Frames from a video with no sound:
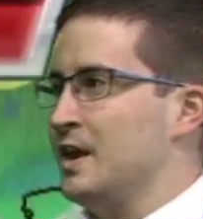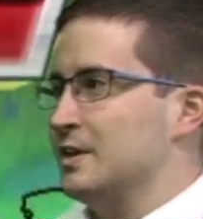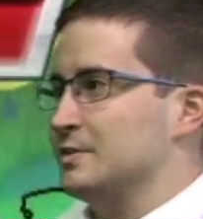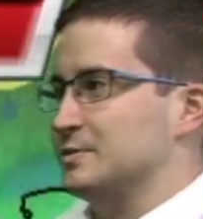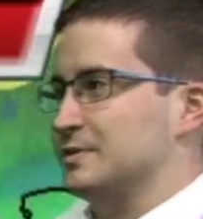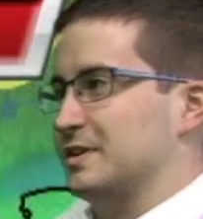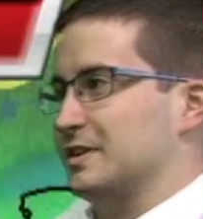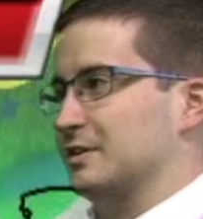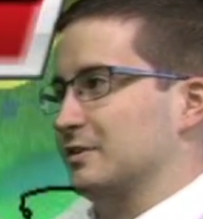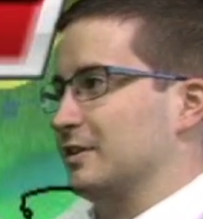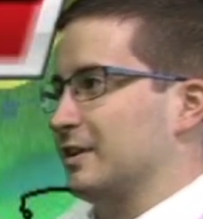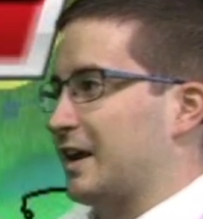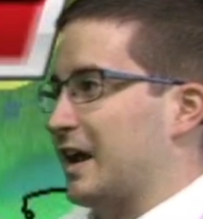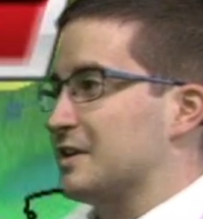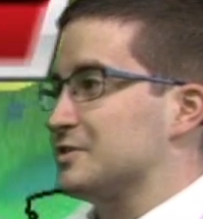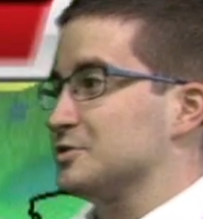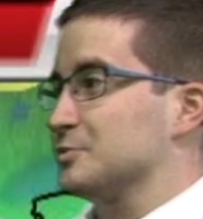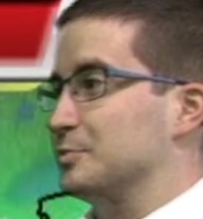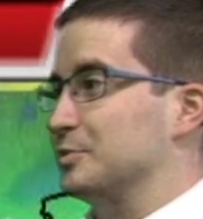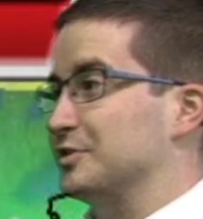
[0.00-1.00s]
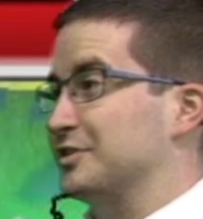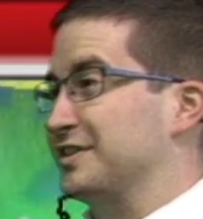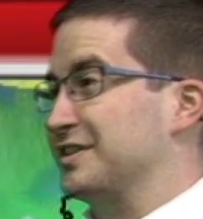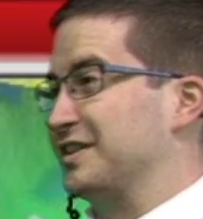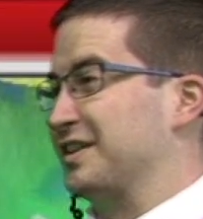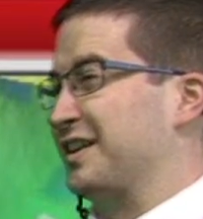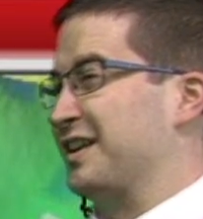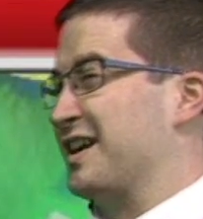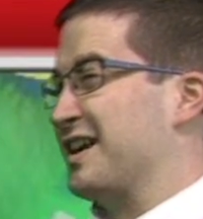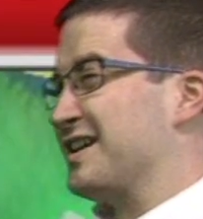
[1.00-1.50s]
As we take a look at your
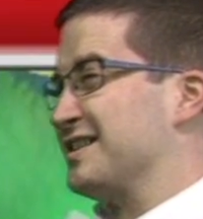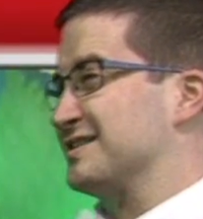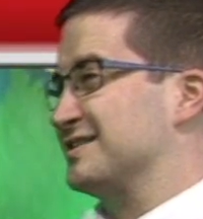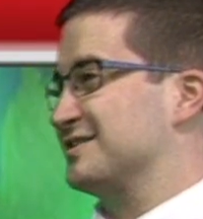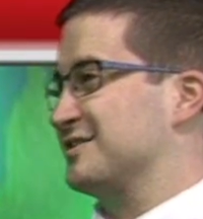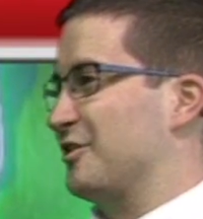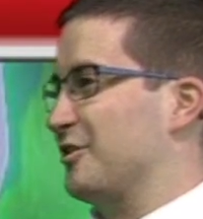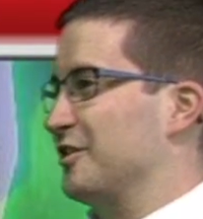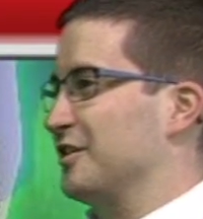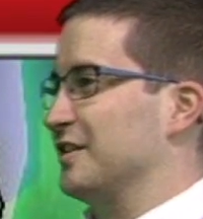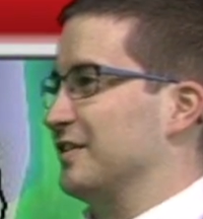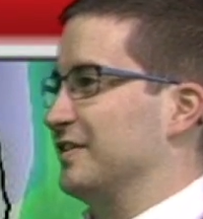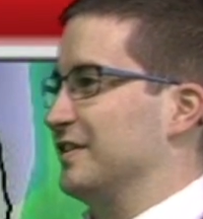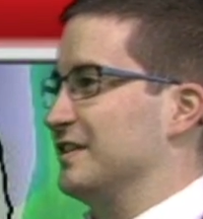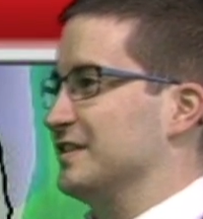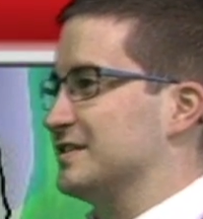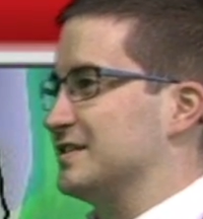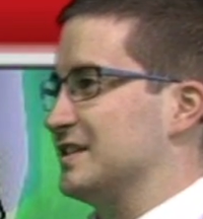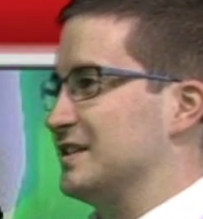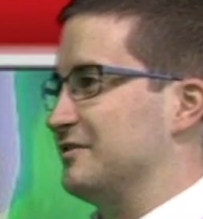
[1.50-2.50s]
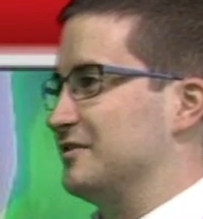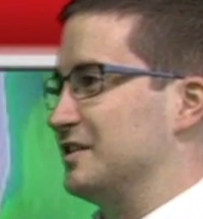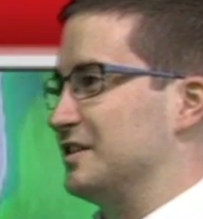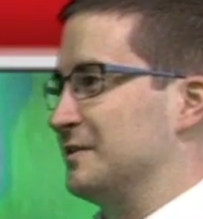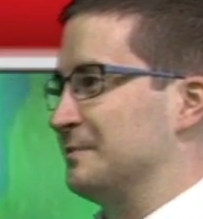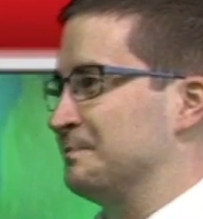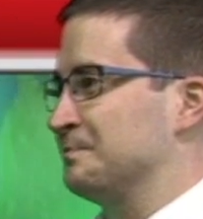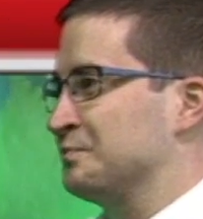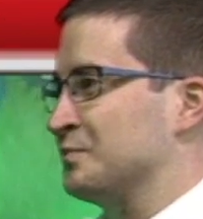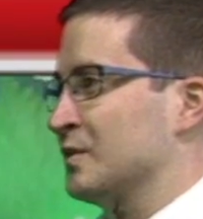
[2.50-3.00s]
persistent gas starting this
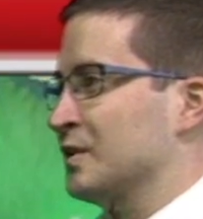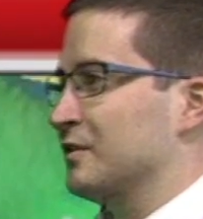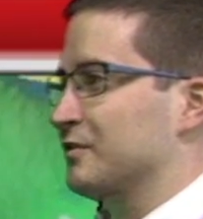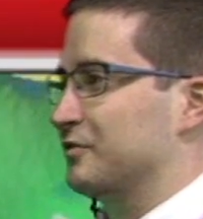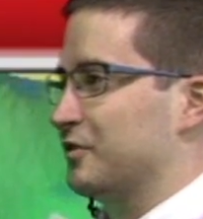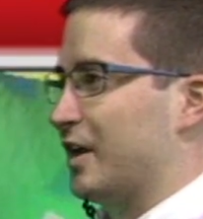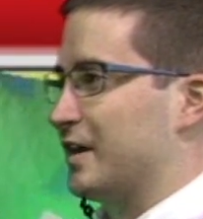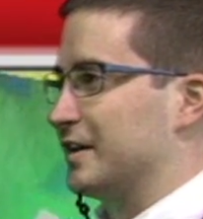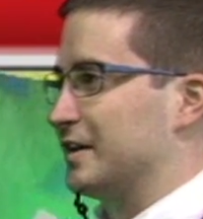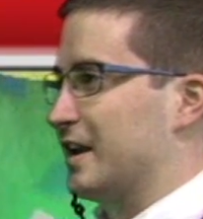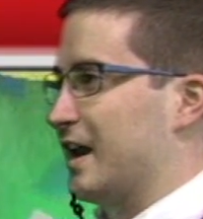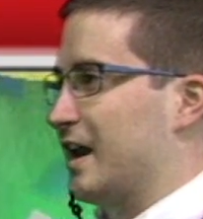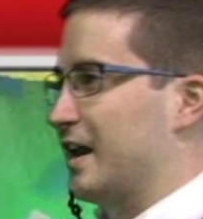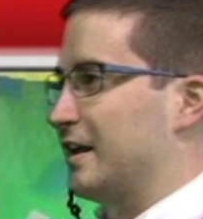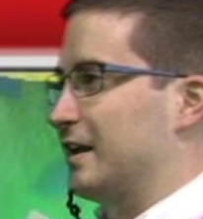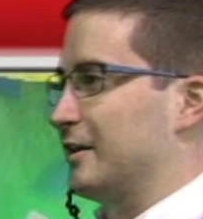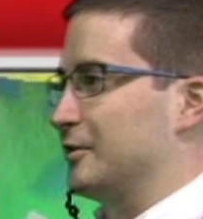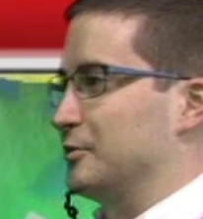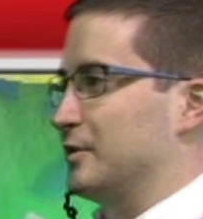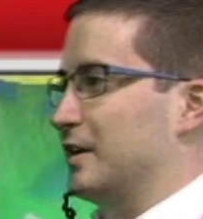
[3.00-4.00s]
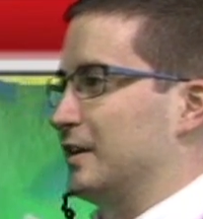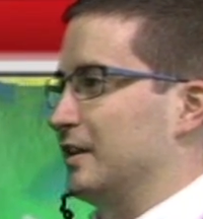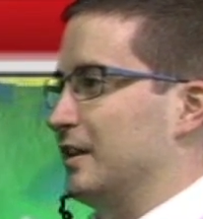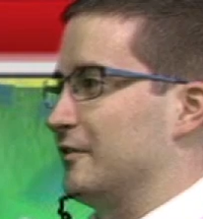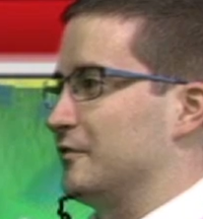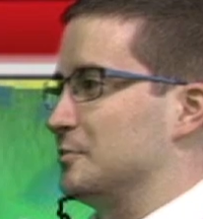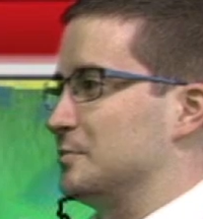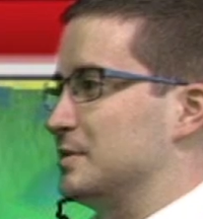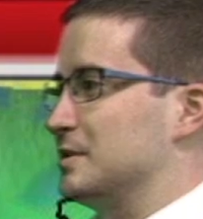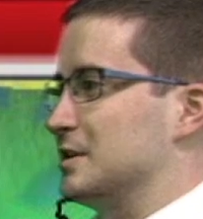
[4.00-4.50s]
evening, Friday night at around
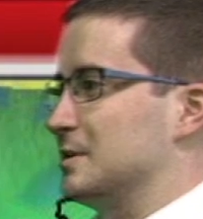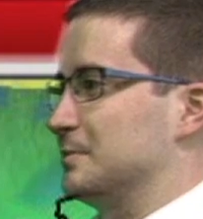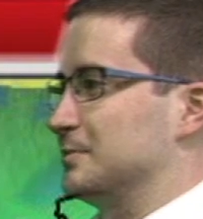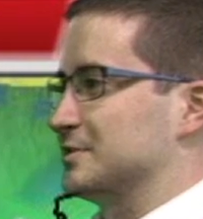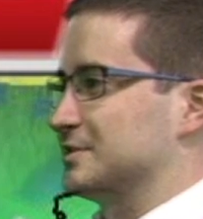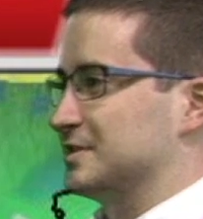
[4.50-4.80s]
11 p.m.